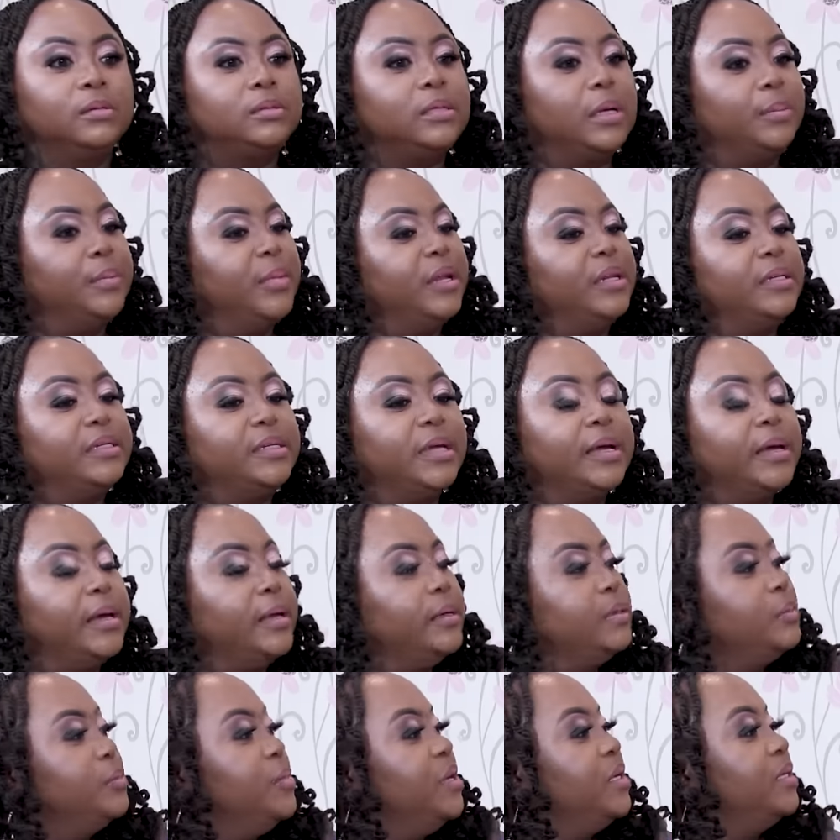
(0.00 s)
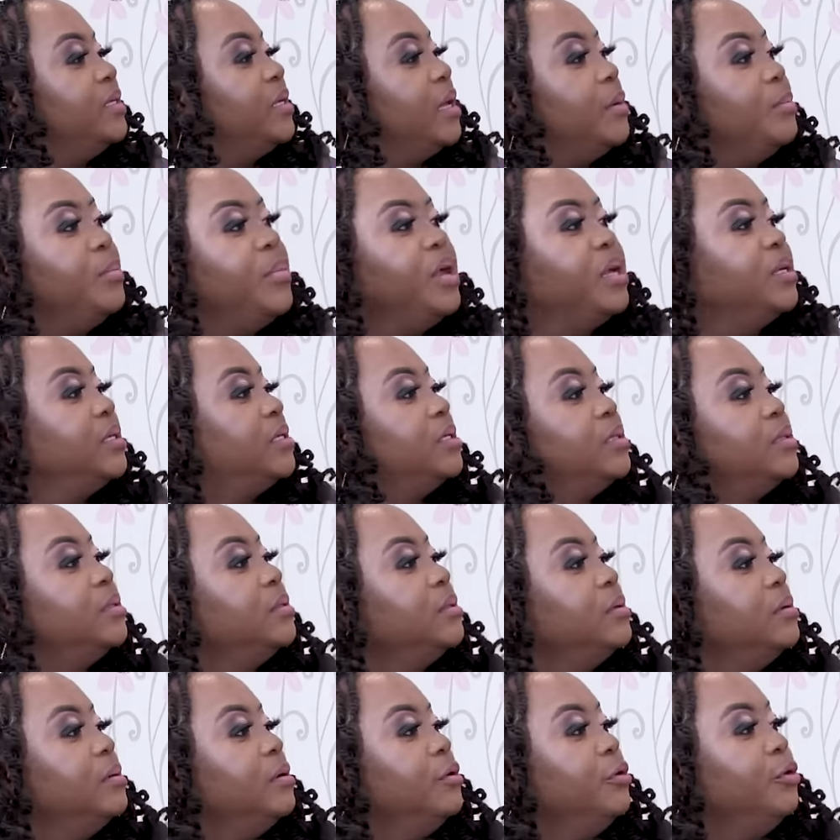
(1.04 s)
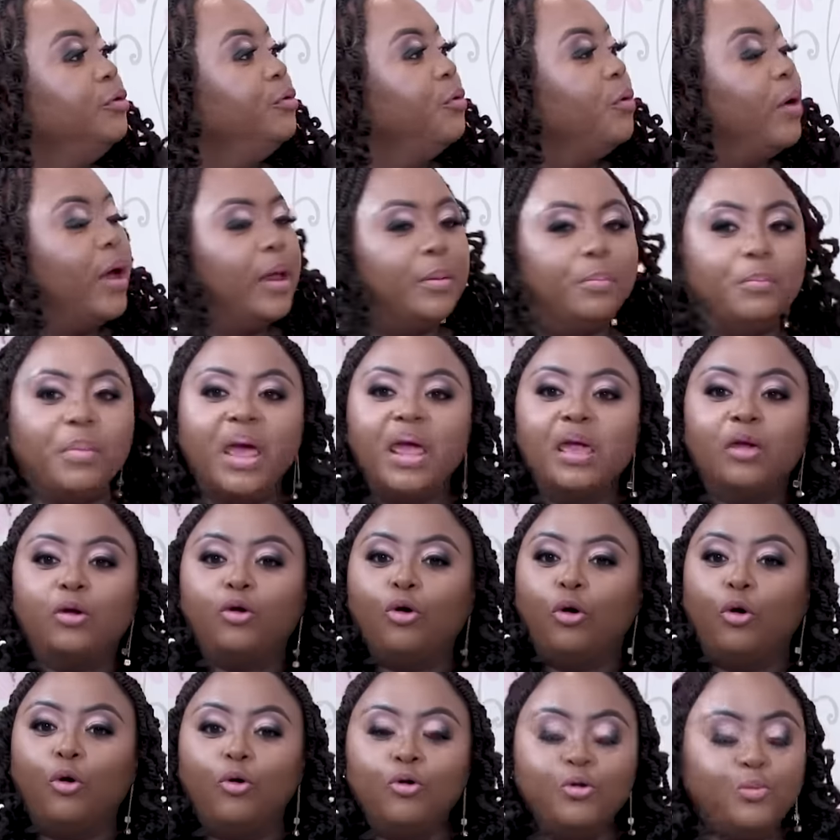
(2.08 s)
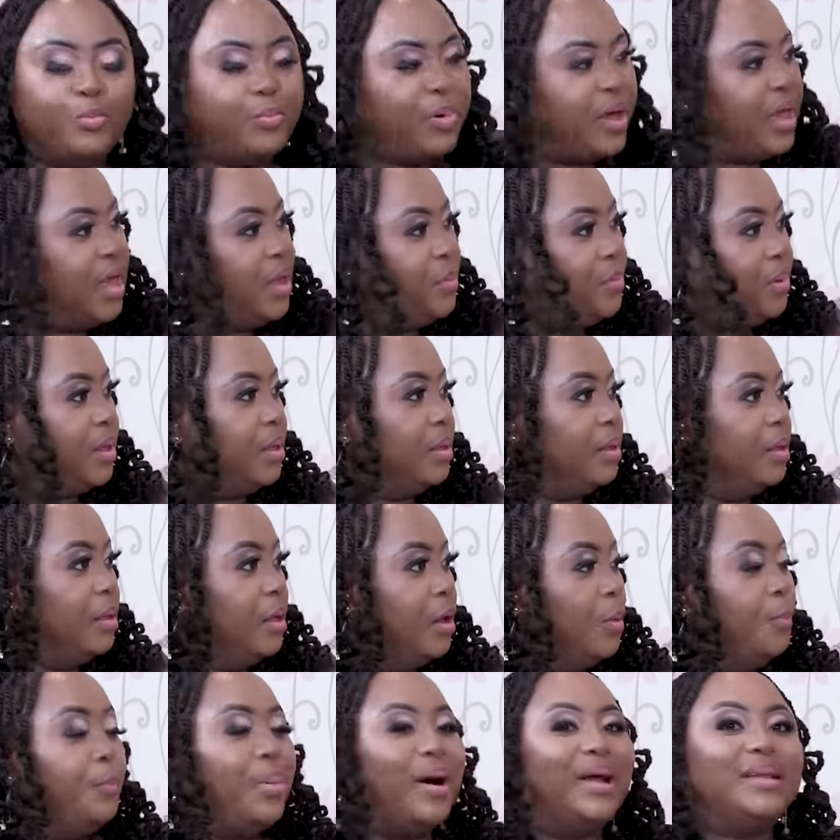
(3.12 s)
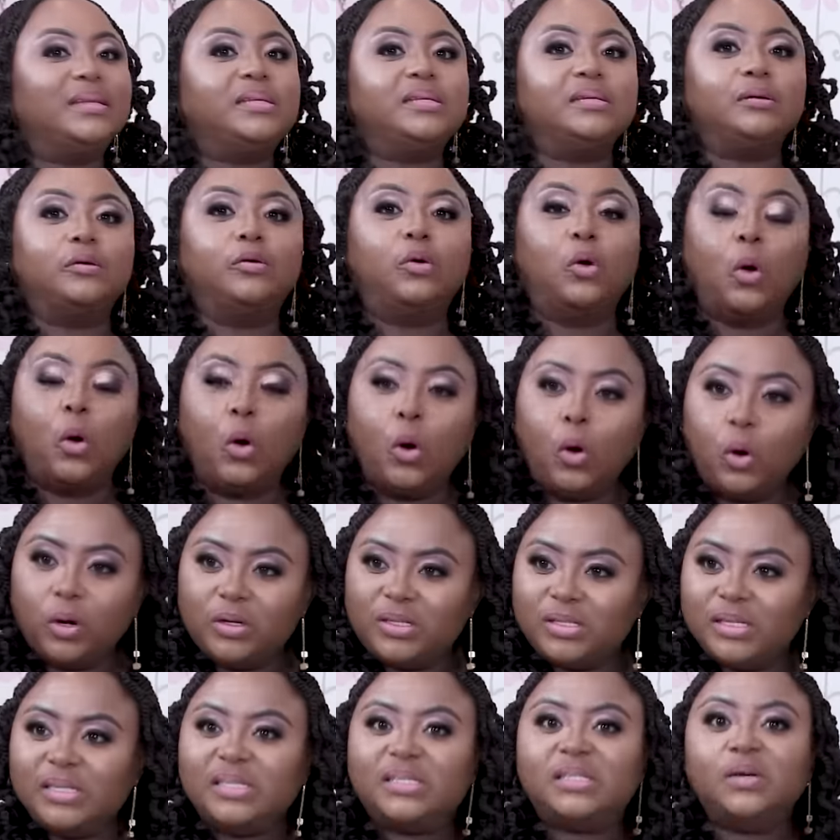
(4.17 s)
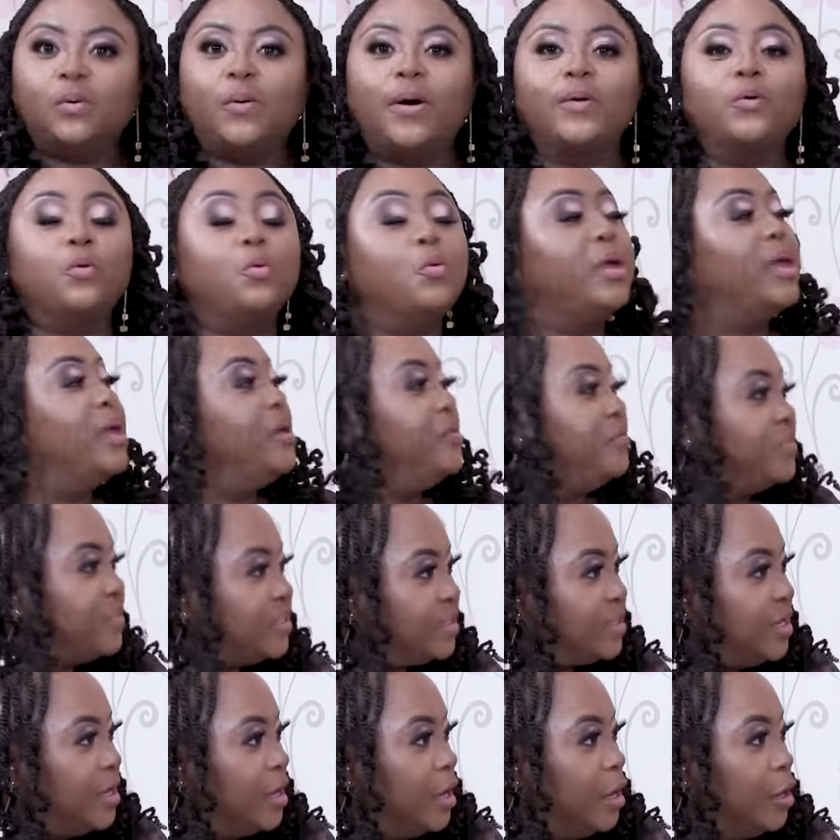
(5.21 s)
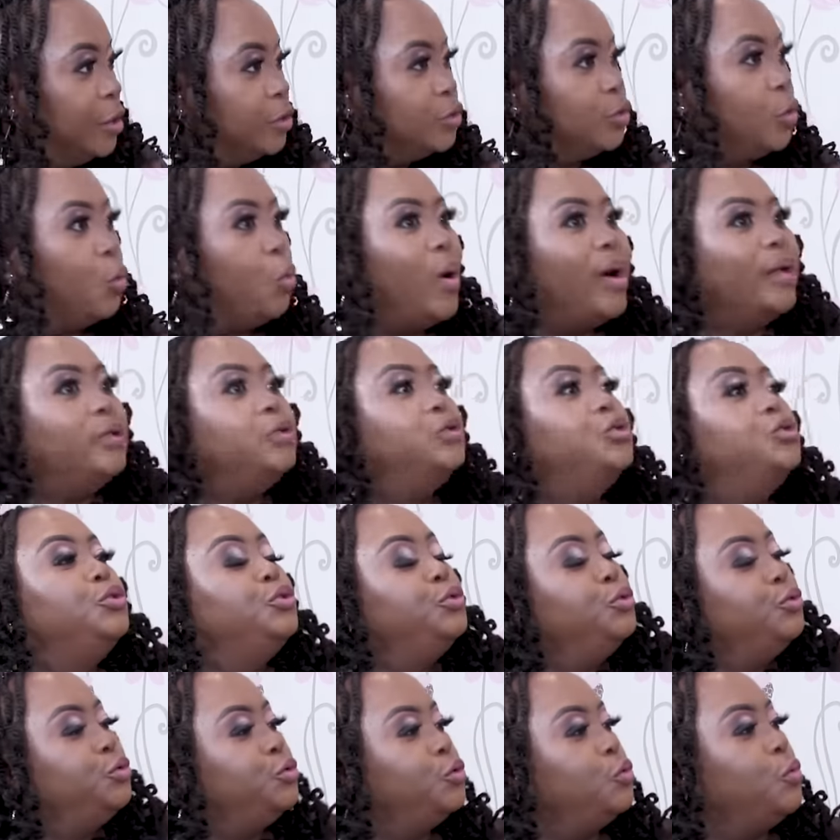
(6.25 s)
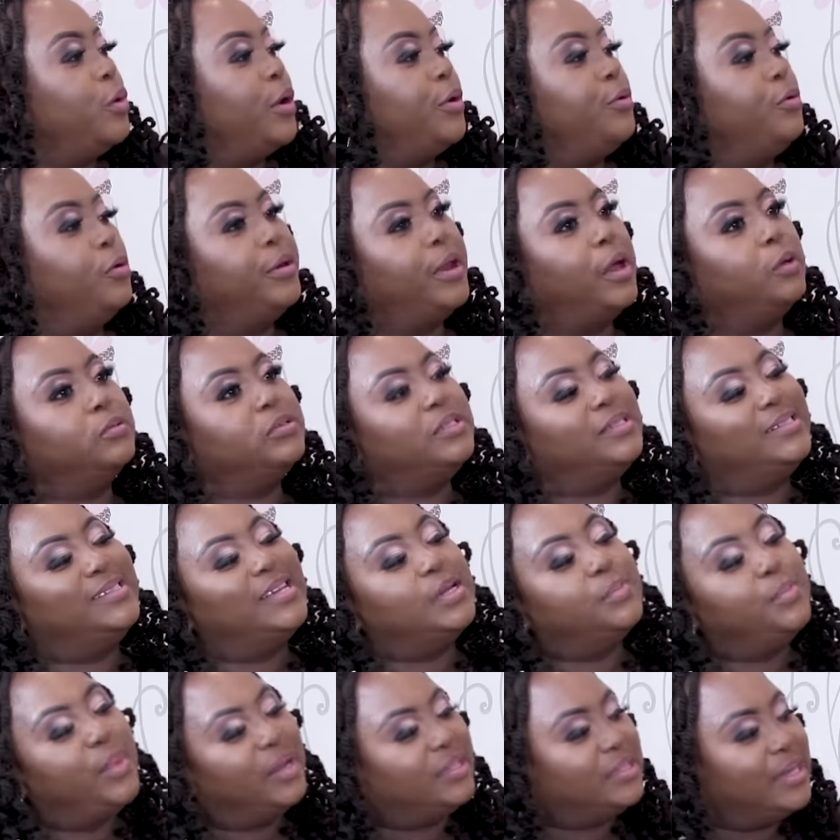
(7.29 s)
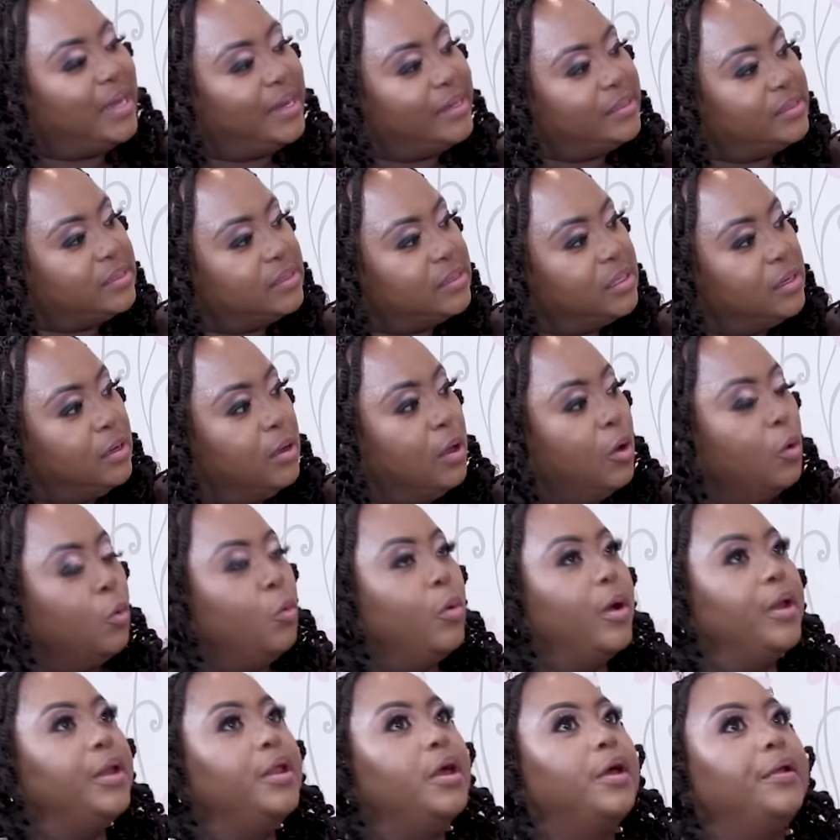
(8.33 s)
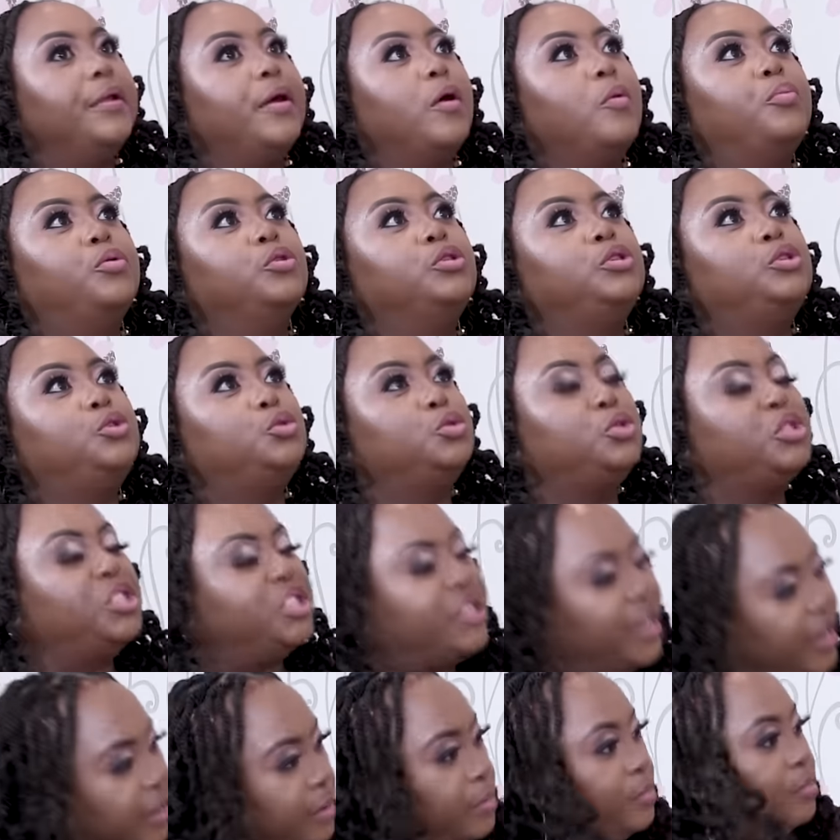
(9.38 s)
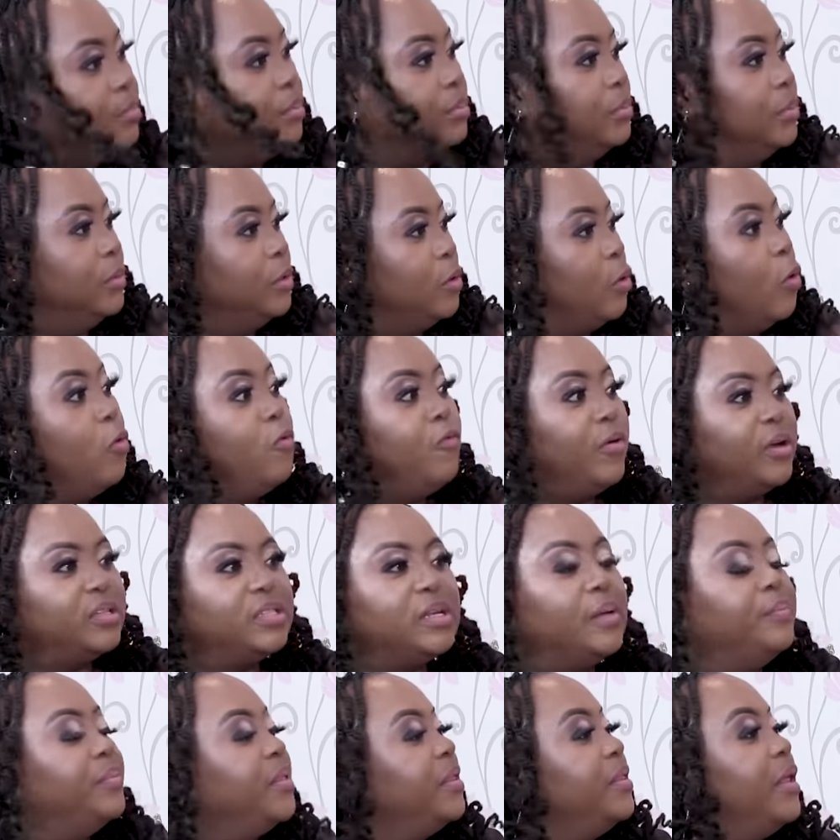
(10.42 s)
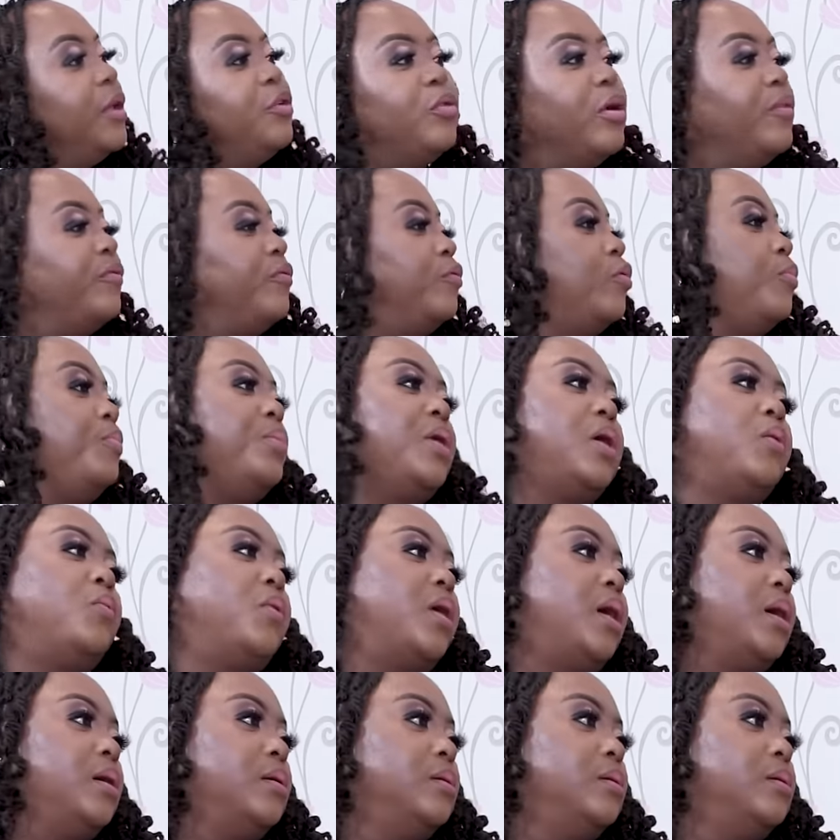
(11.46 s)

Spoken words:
cement and mix, you know, and make your own baby. But God is the one who gives. So what do you do when you're now stigmatized? When you're now put to shame over something that you have no power?